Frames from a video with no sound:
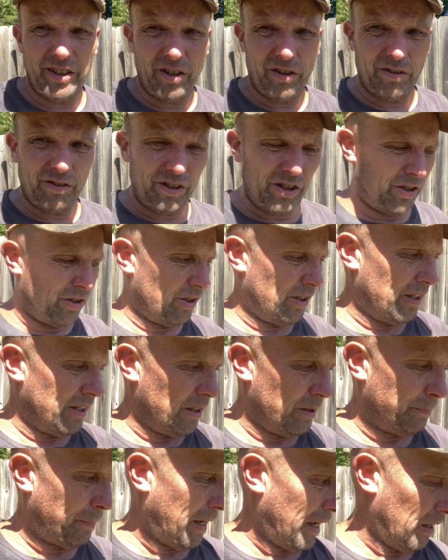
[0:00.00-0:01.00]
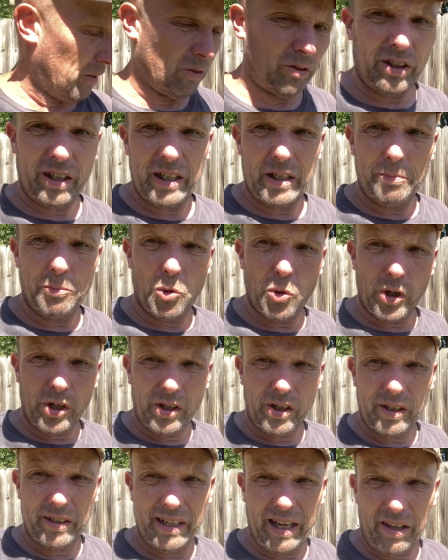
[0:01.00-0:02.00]
don't use these panels anymore
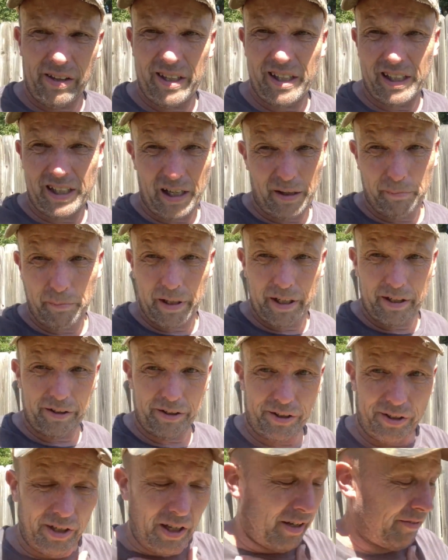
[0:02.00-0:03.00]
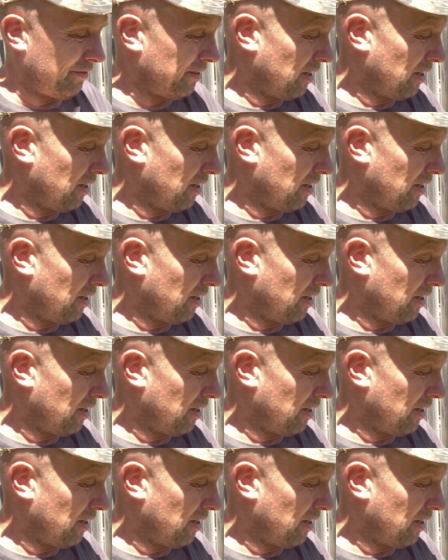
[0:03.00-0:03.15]
now that I got better stuff.